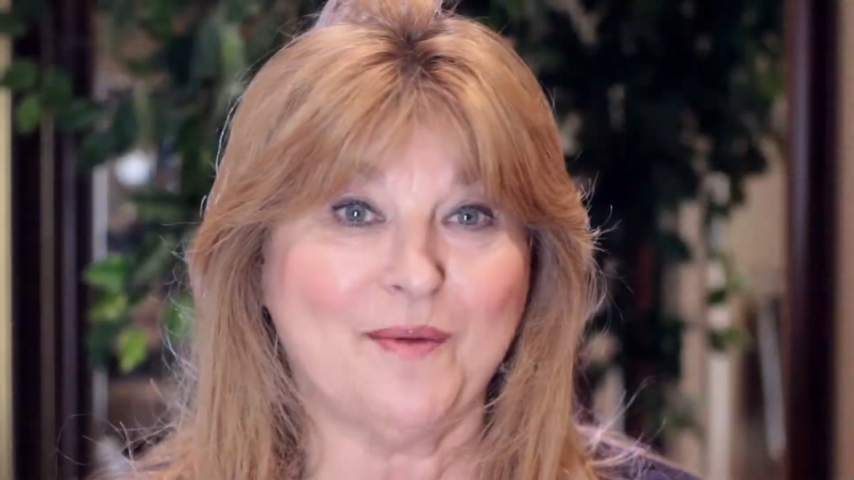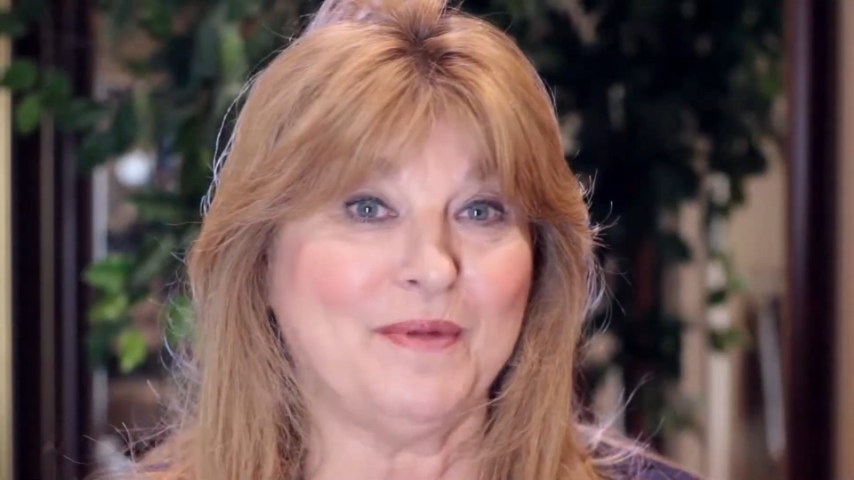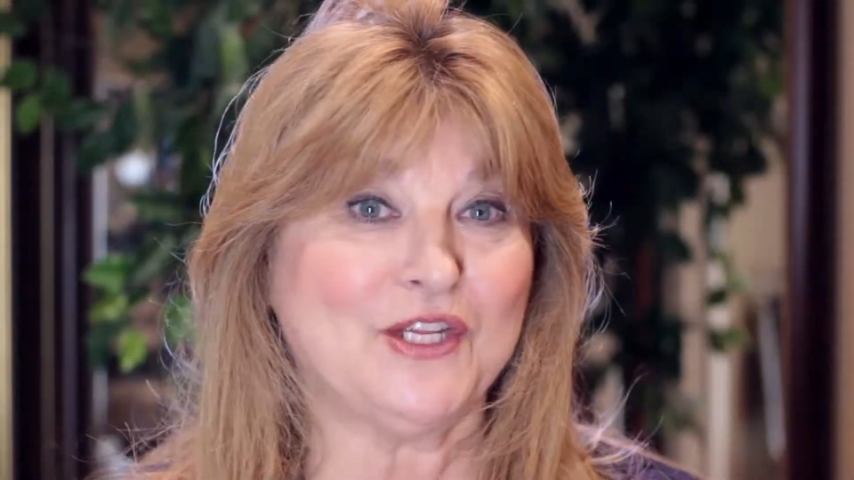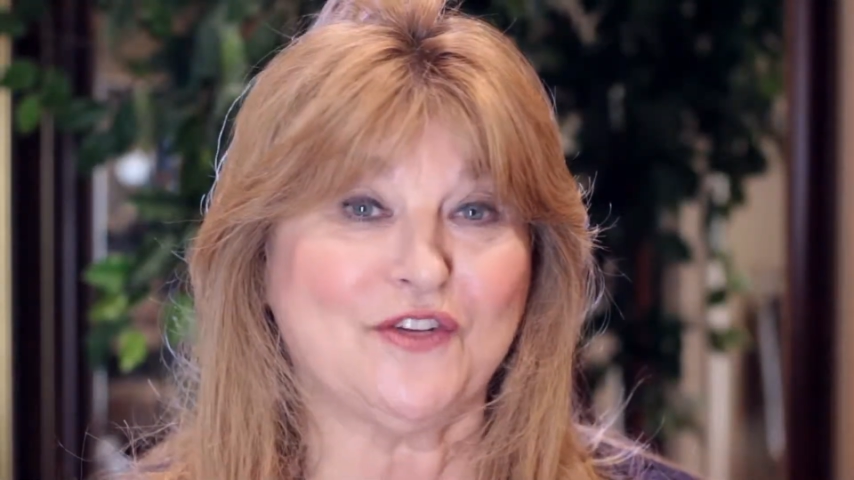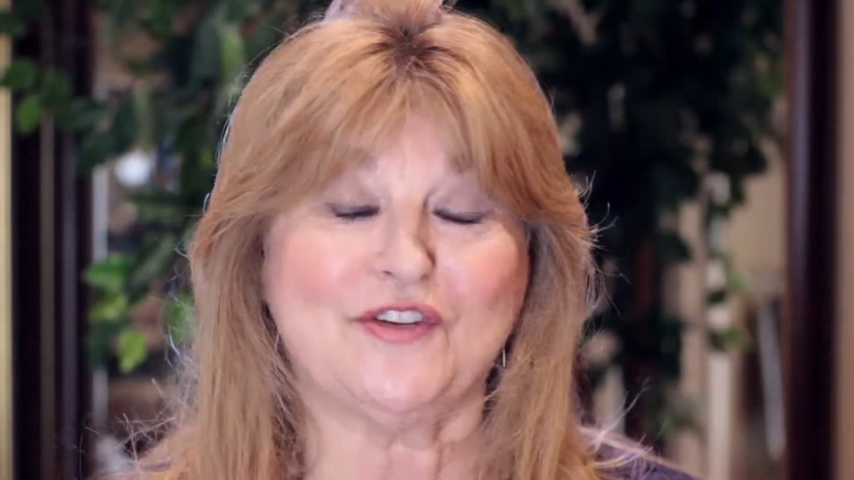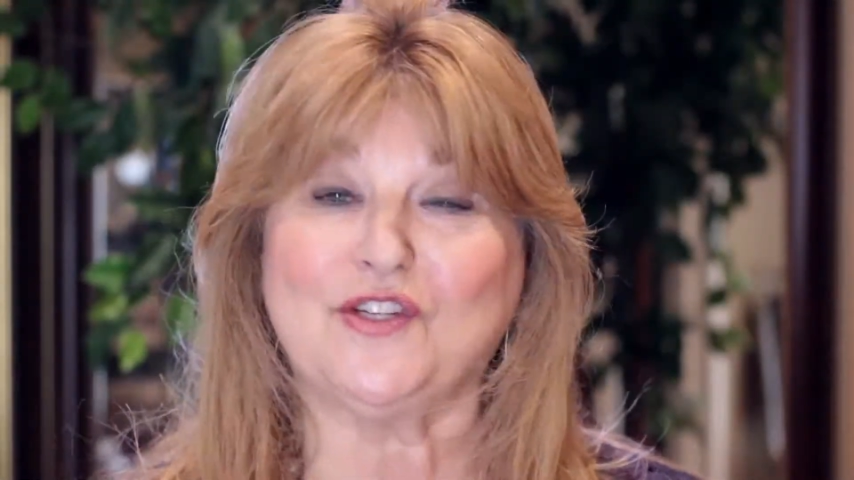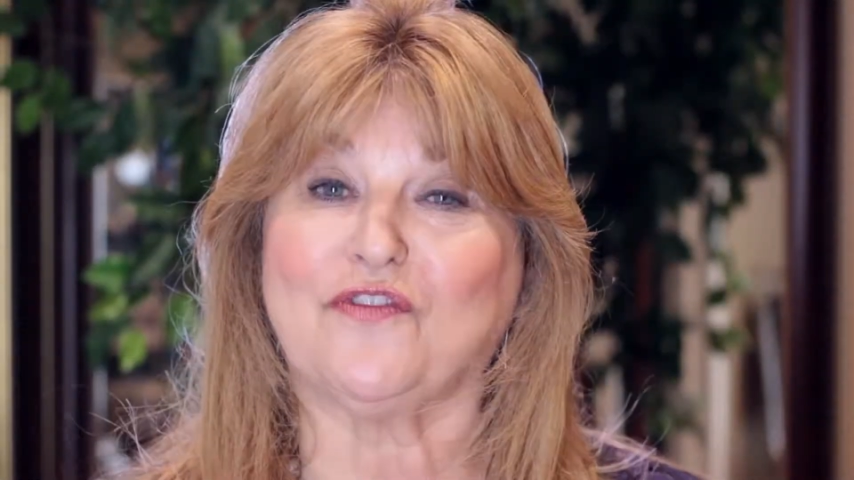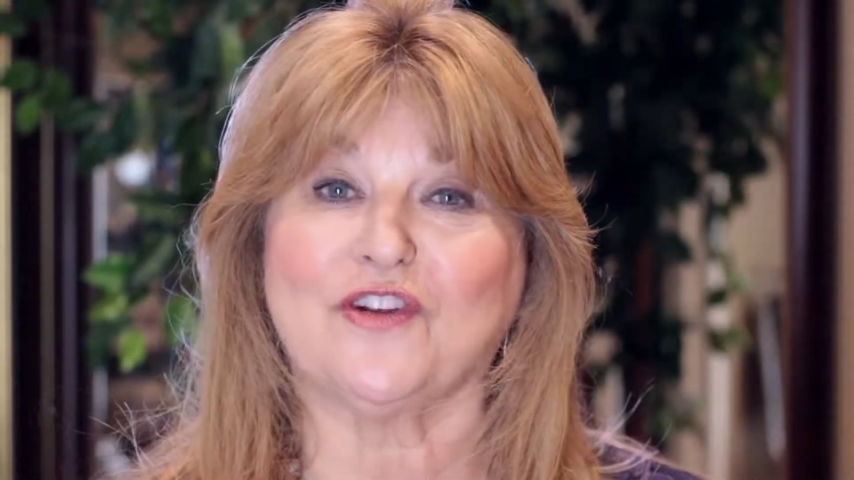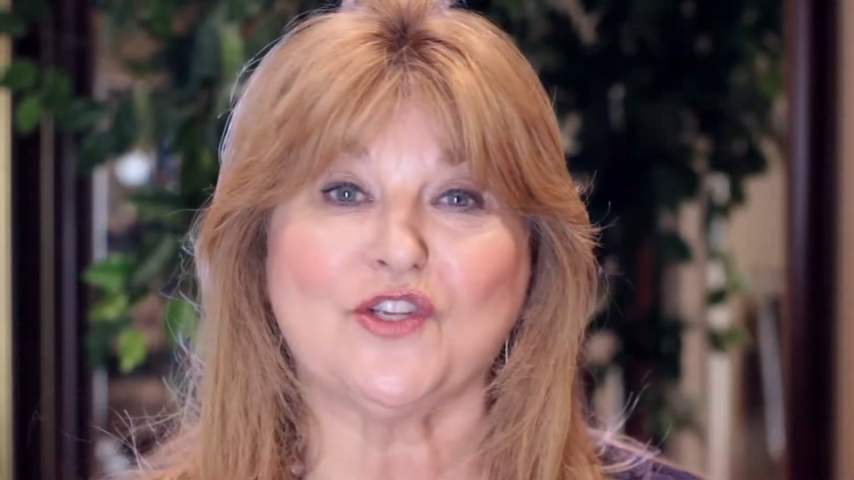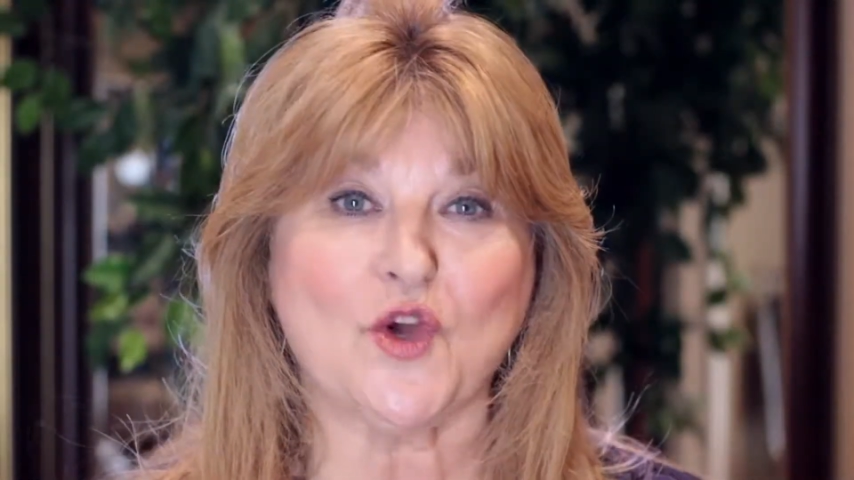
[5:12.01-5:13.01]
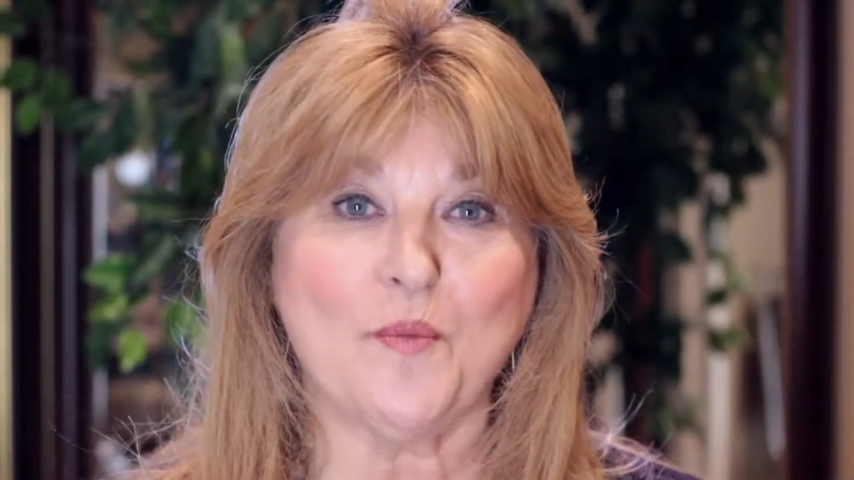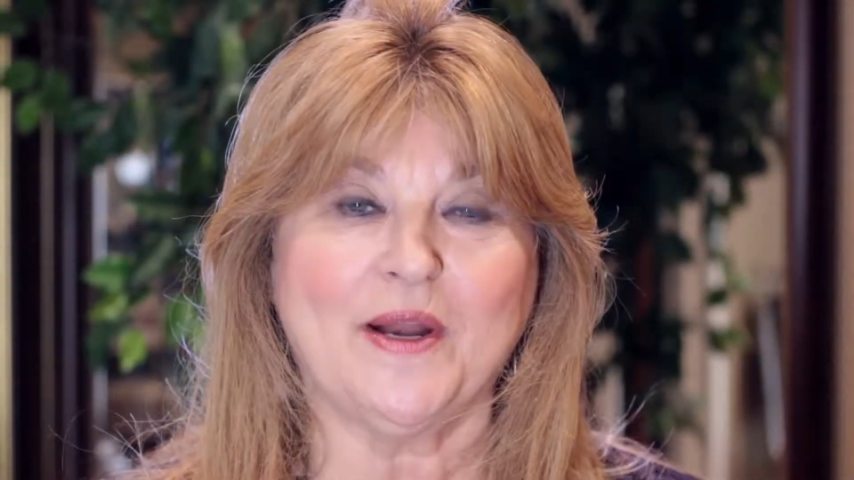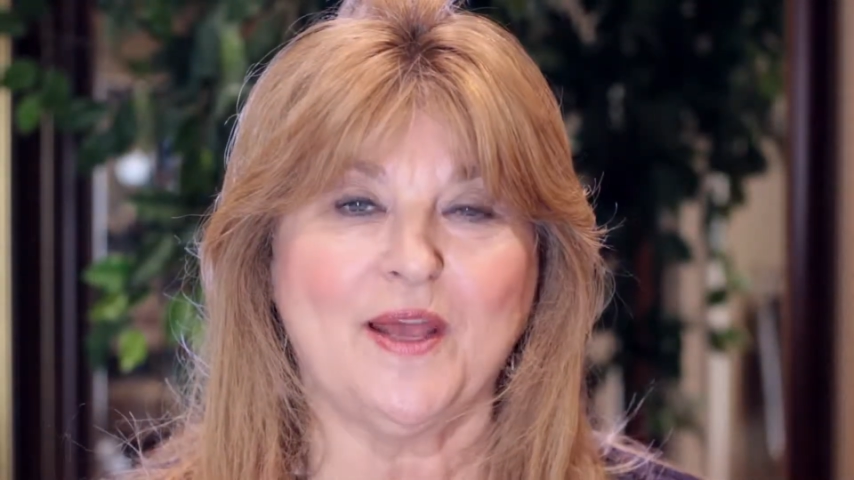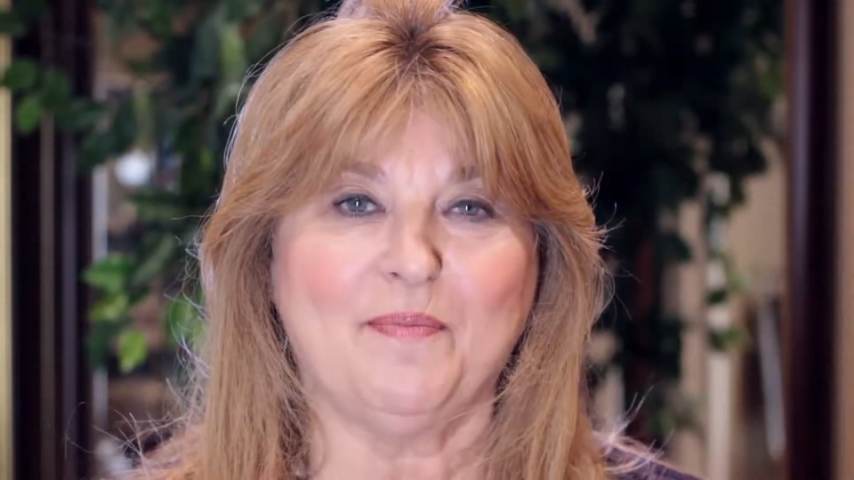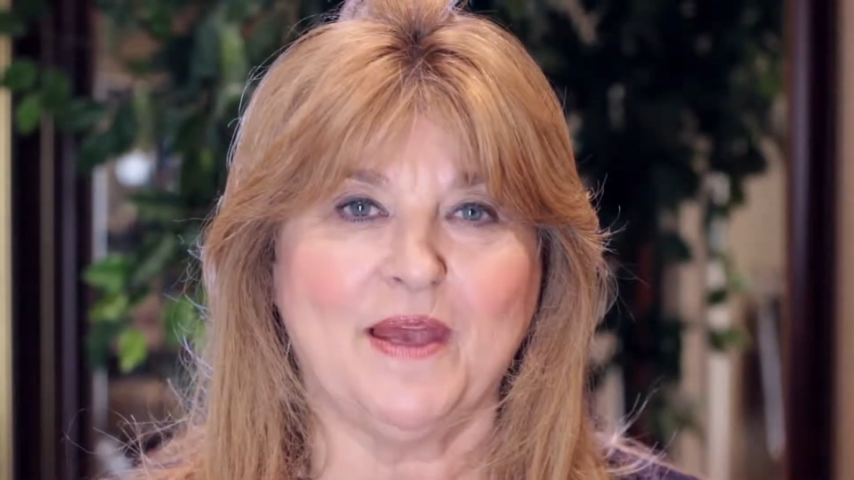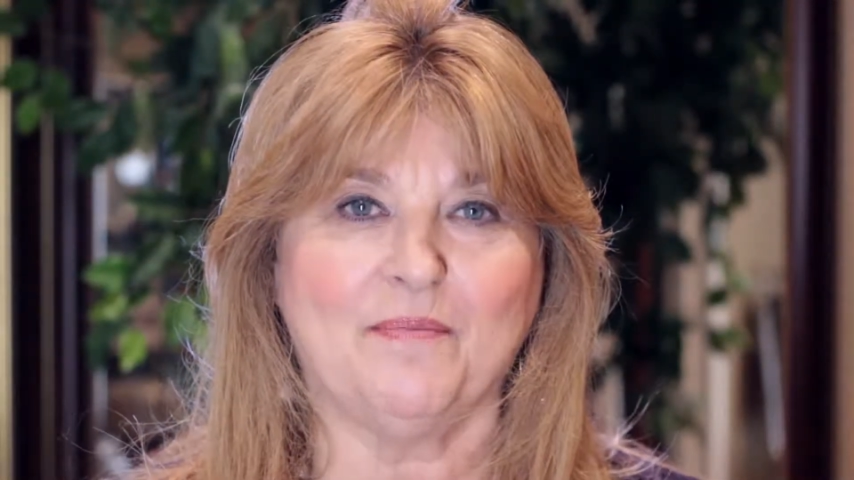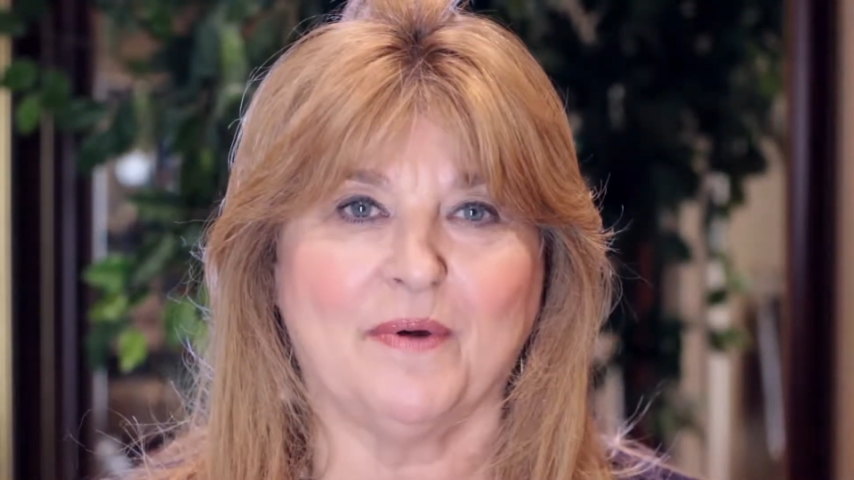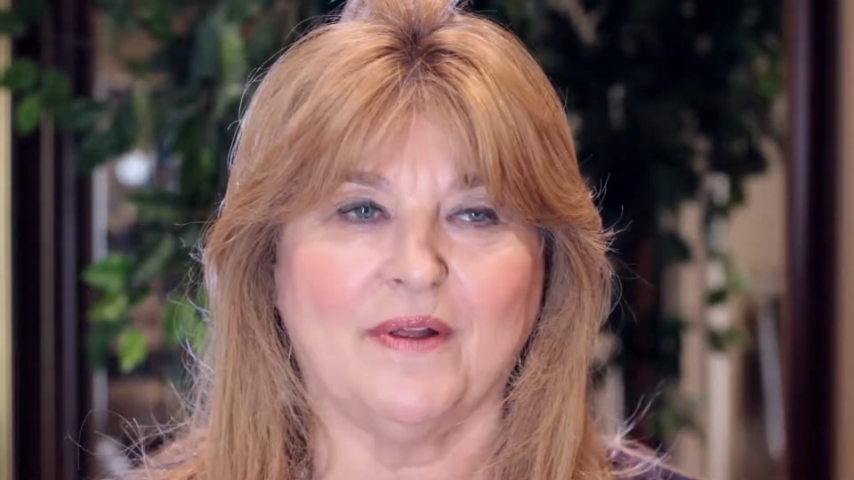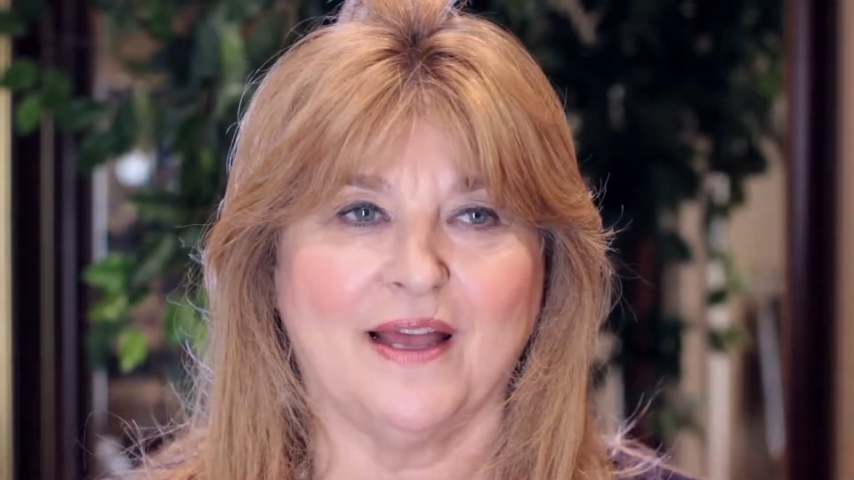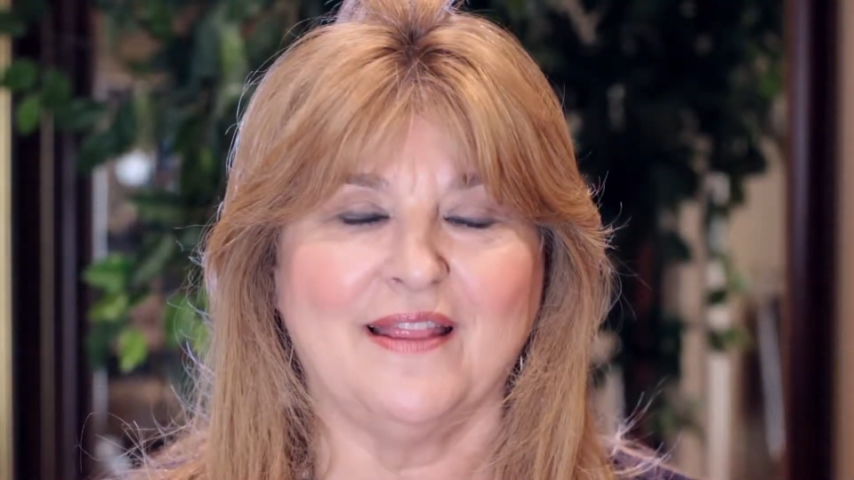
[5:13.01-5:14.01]
a mitzvah for so many
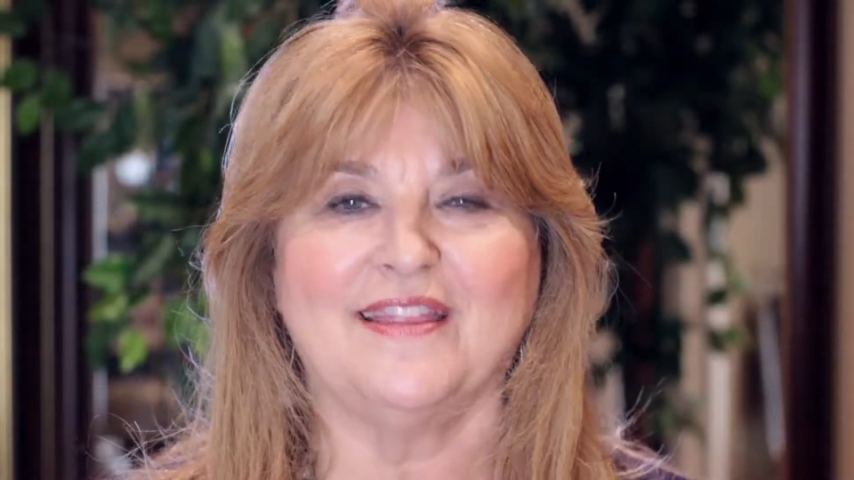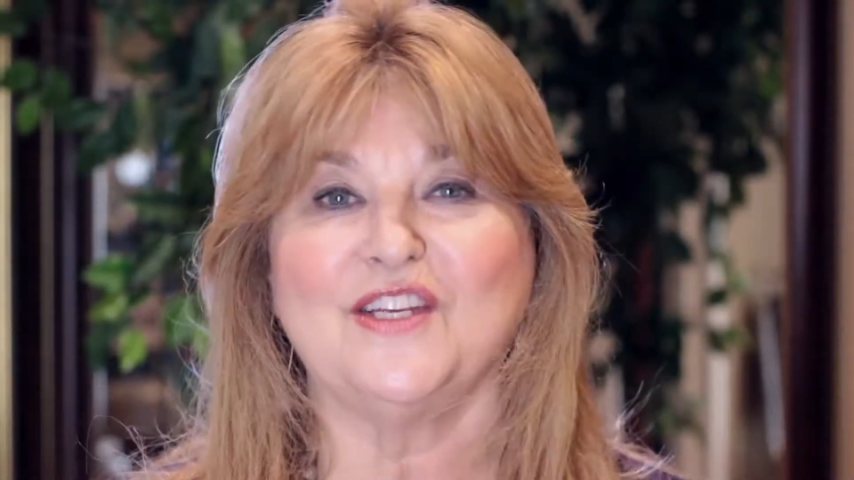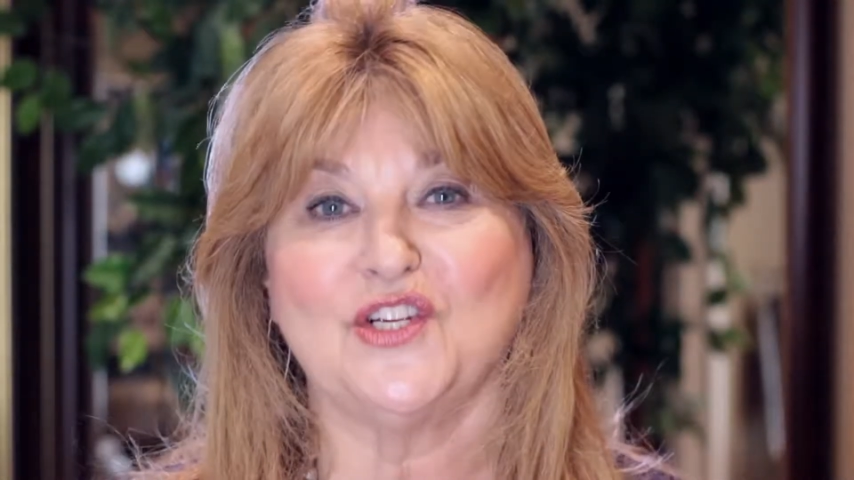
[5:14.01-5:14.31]
people, and this